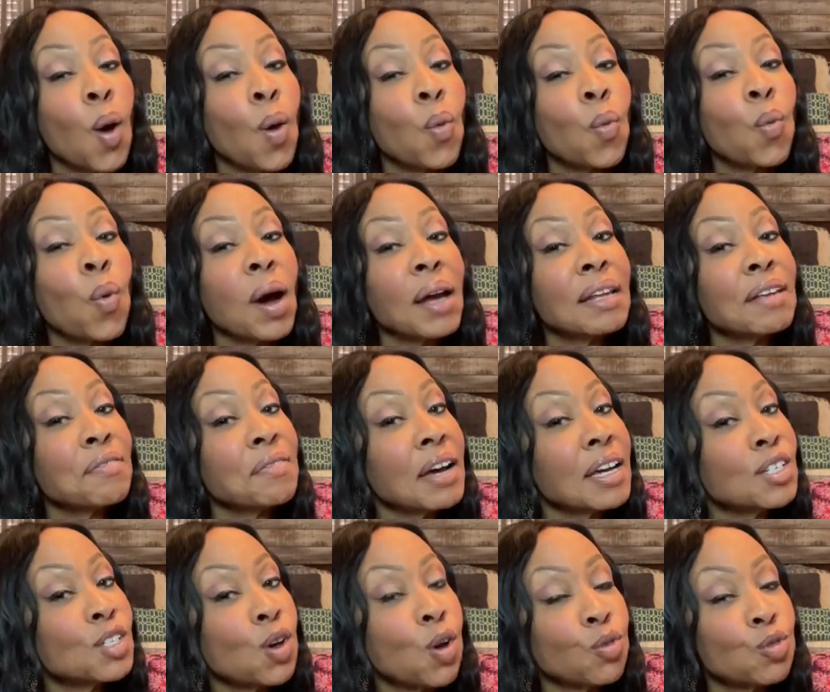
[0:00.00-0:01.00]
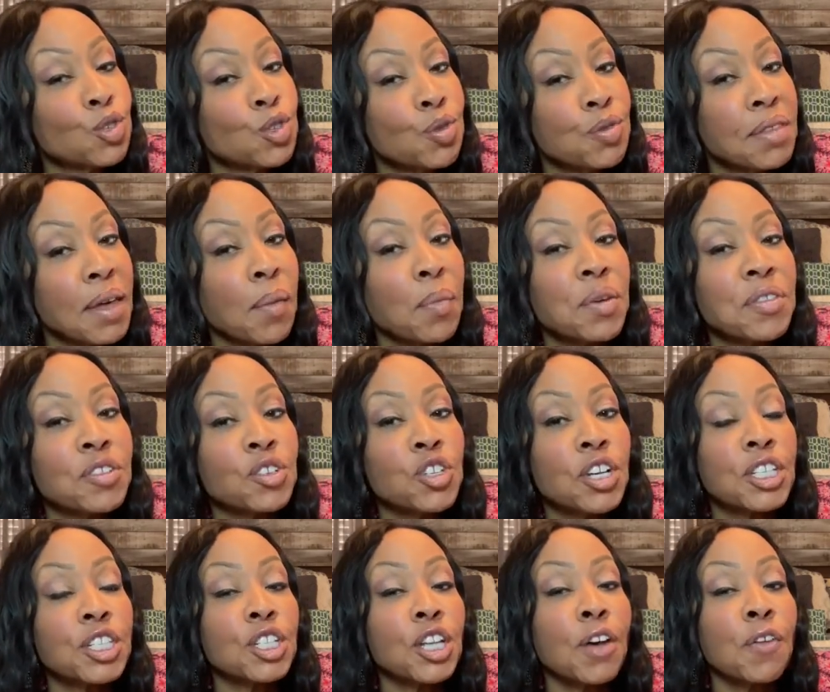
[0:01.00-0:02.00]
What if I told you that with
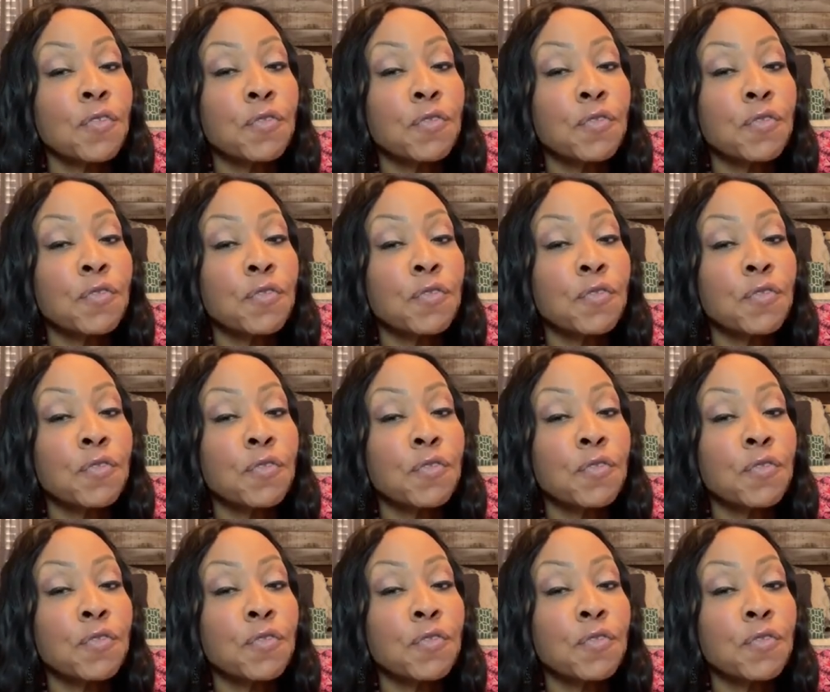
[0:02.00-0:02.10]
just a